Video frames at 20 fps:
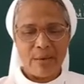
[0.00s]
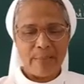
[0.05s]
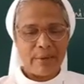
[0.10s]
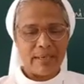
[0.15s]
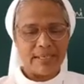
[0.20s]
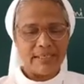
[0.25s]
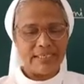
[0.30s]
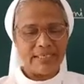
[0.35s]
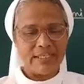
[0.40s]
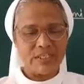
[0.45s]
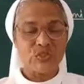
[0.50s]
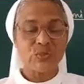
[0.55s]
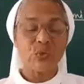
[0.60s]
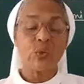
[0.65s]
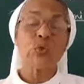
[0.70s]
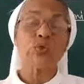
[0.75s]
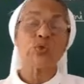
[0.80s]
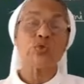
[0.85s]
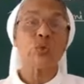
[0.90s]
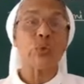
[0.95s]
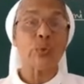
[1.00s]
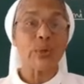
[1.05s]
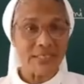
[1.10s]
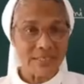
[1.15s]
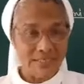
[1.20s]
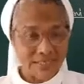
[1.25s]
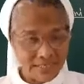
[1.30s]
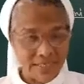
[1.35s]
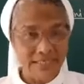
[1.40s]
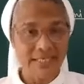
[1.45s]
but it is also
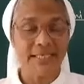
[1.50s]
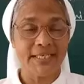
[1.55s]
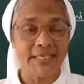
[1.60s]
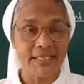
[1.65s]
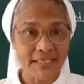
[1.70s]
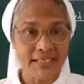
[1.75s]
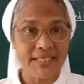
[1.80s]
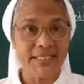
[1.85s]
risky.